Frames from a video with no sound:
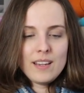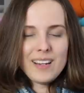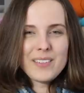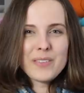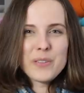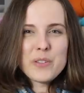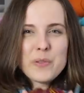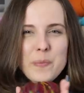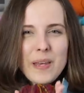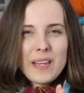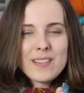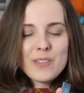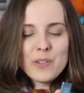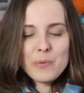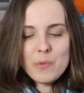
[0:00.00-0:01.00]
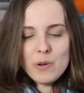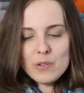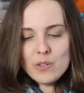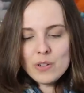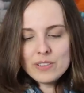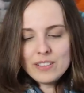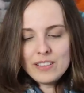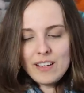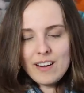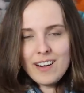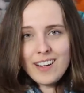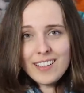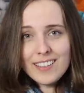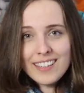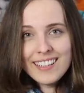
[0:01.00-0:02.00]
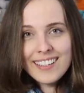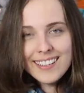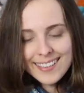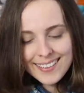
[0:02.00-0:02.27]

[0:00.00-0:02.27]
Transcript: I don't spend so much on the yarn